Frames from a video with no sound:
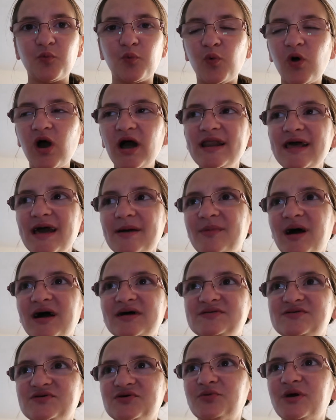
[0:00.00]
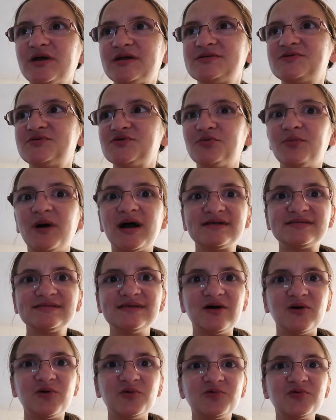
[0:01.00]
What am I doing to
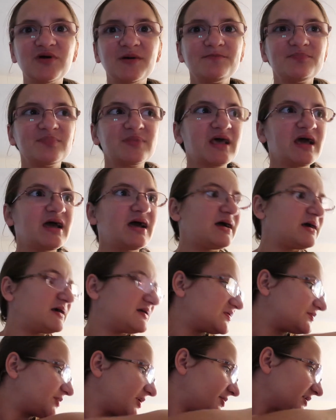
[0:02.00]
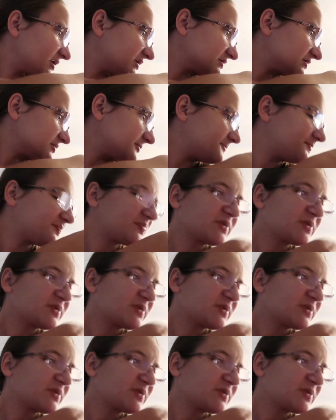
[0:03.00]
myself? It's by Panda.